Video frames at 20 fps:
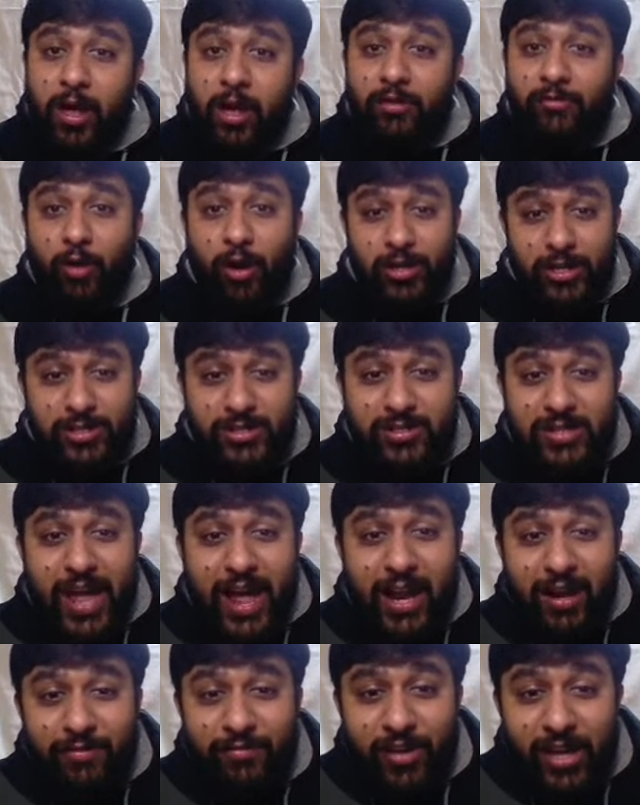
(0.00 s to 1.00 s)
What is
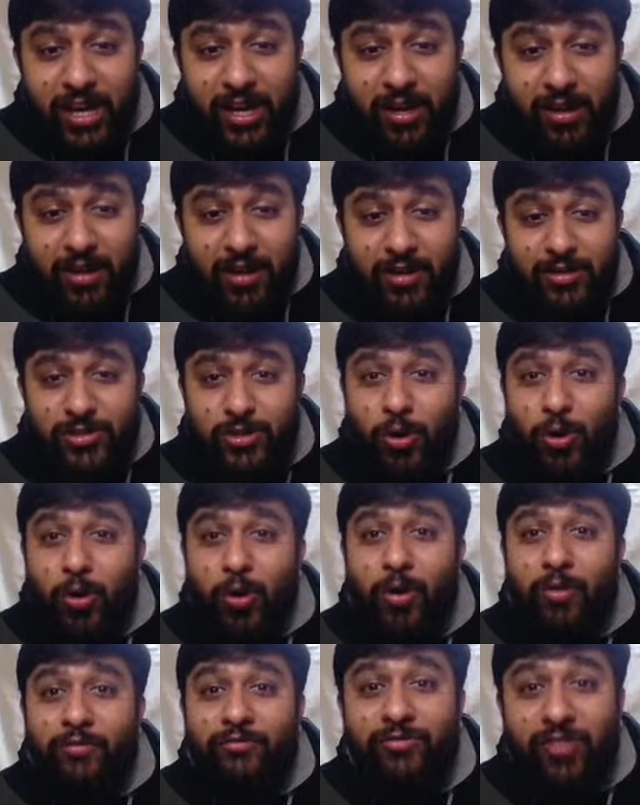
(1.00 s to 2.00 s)
del v?
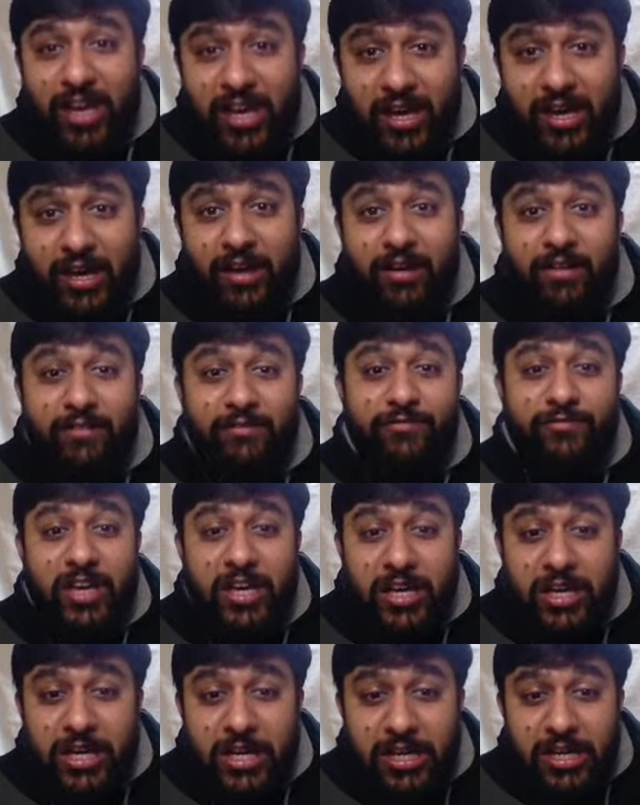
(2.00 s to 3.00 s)
So v
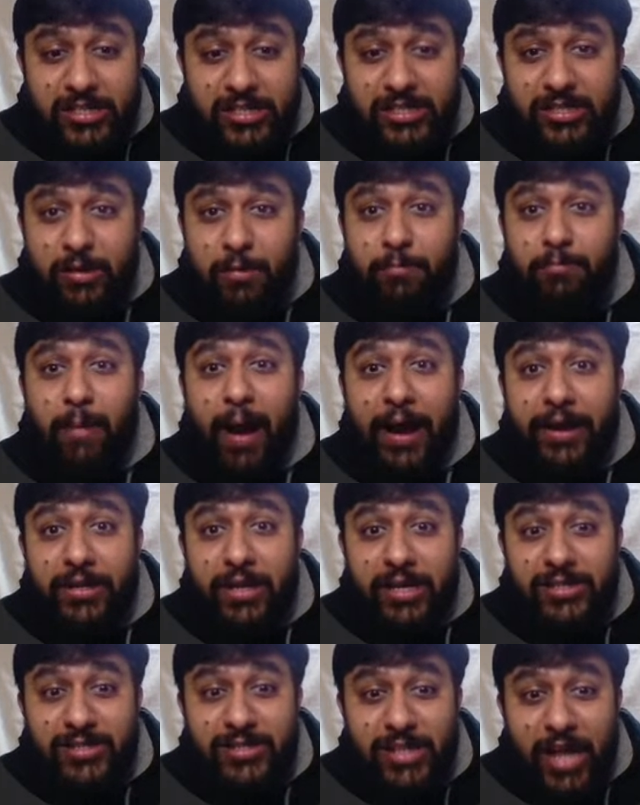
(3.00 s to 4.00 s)
is
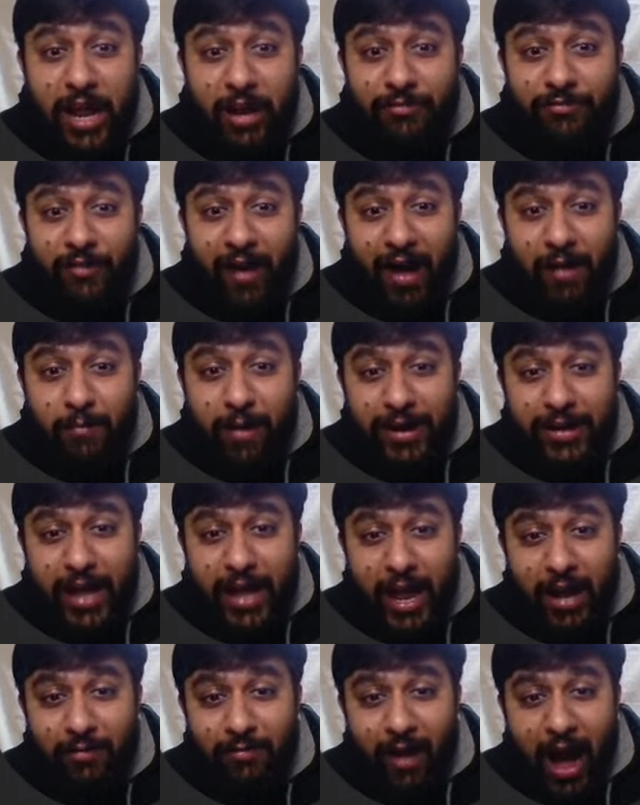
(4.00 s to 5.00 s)
minus del phi by
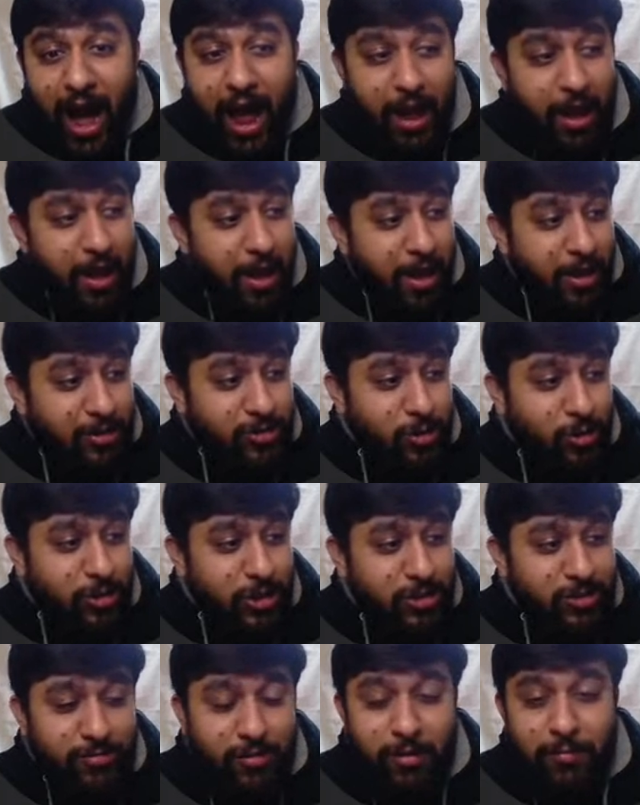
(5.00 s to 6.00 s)
del y. So
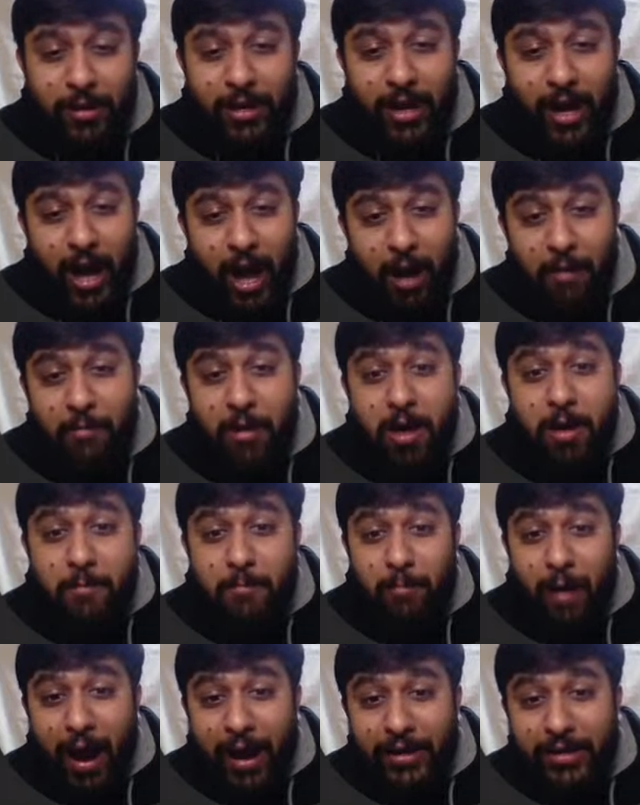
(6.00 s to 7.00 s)
this will become
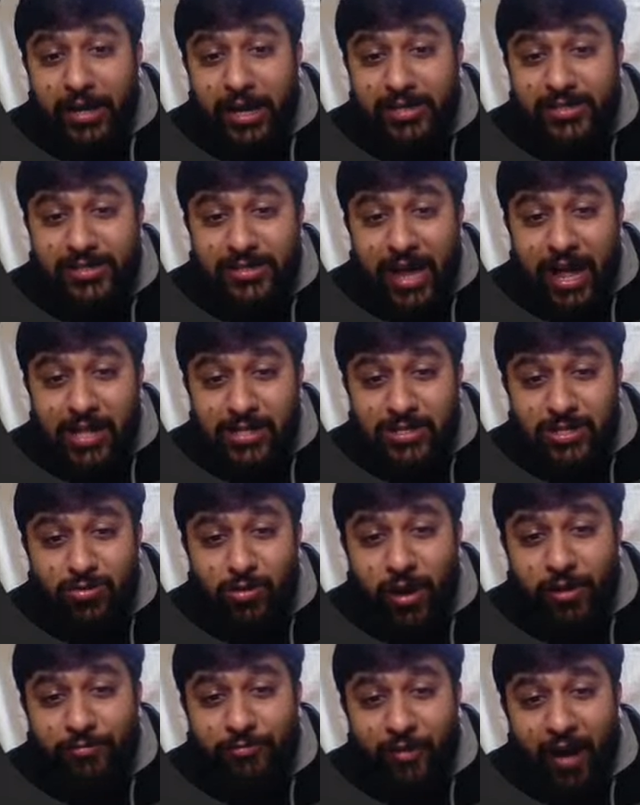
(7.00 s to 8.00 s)
minus del
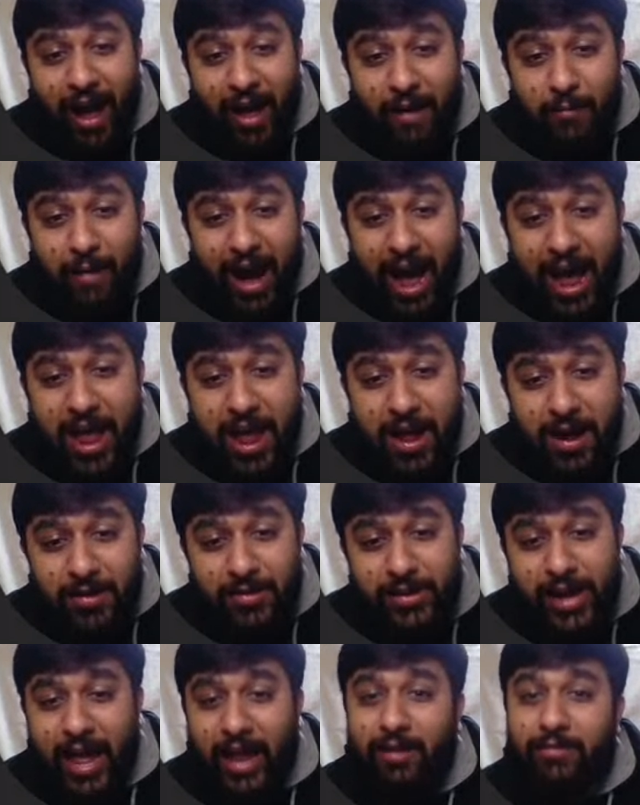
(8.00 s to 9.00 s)
square phi by
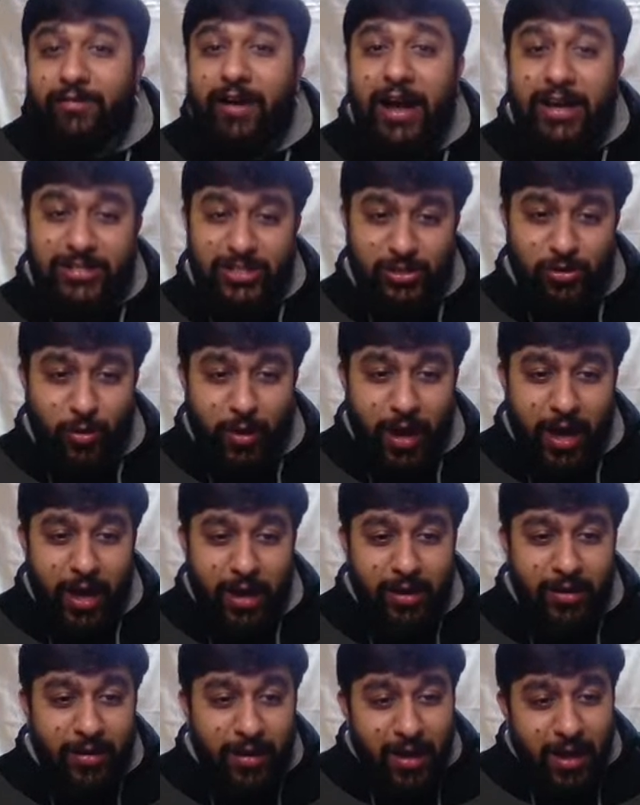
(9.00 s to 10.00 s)
del y
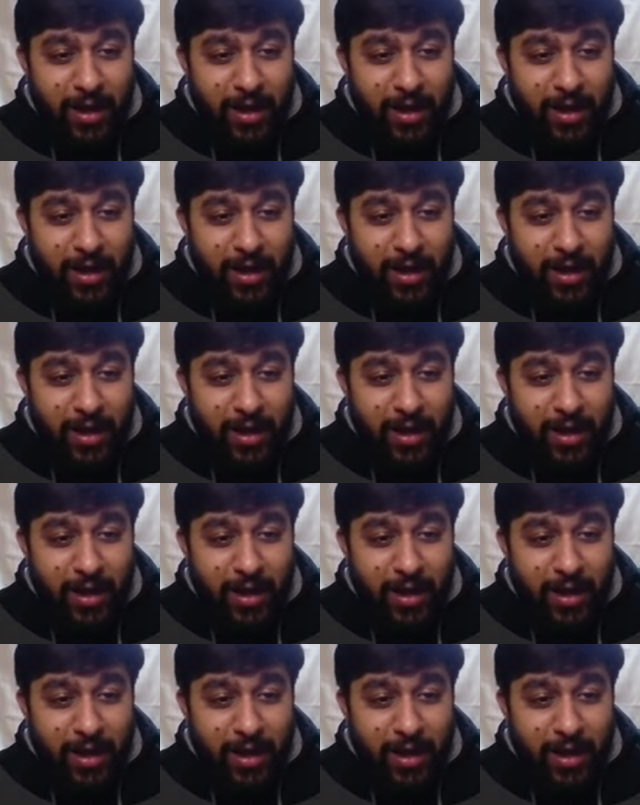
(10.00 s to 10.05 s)
square.